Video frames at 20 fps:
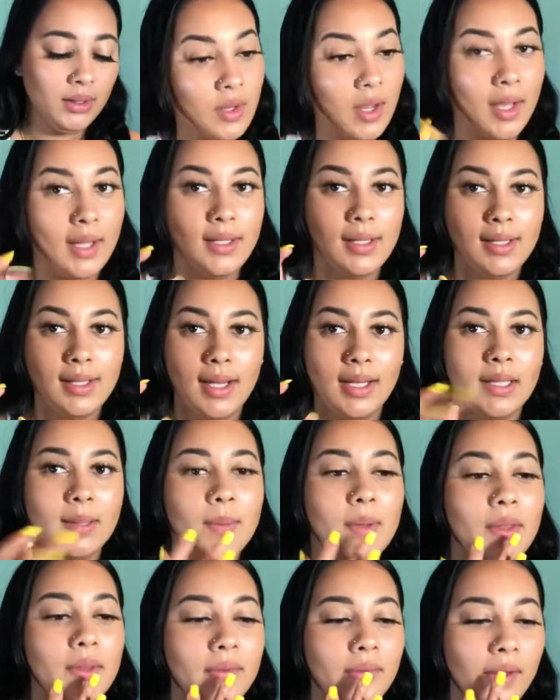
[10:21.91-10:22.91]
So I like to take some
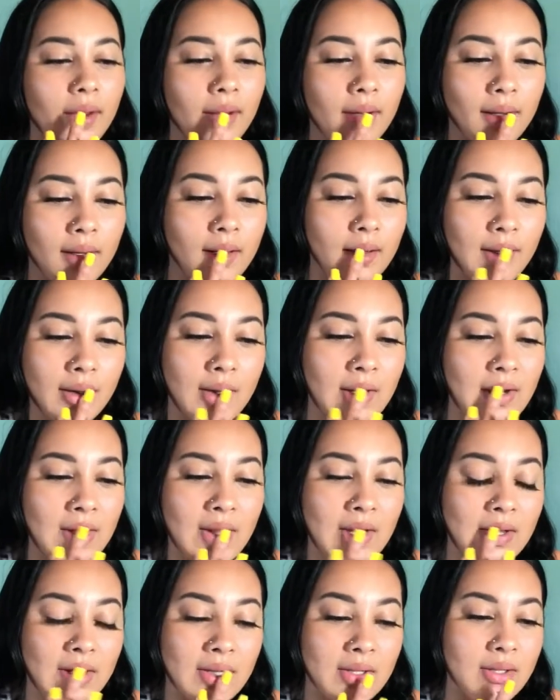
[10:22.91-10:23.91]
on the finger, and I
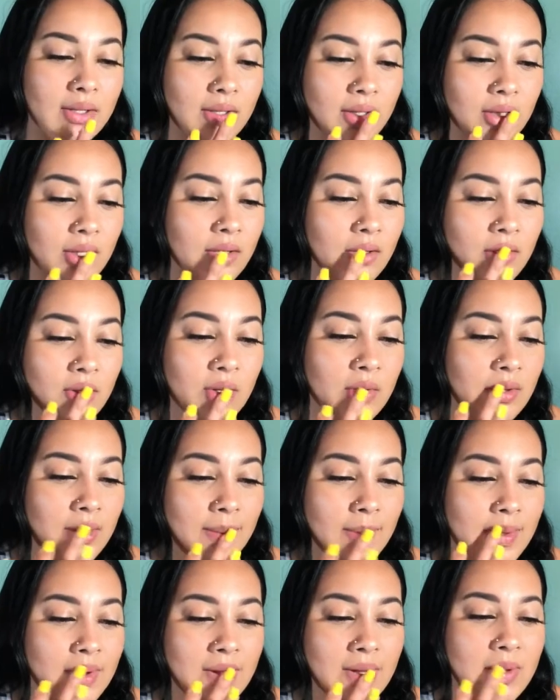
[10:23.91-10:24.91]
like to just
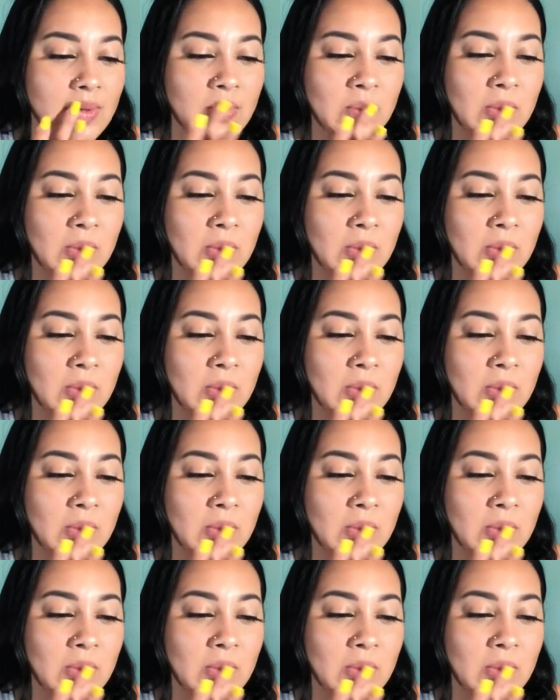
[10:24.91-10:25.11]
scrub it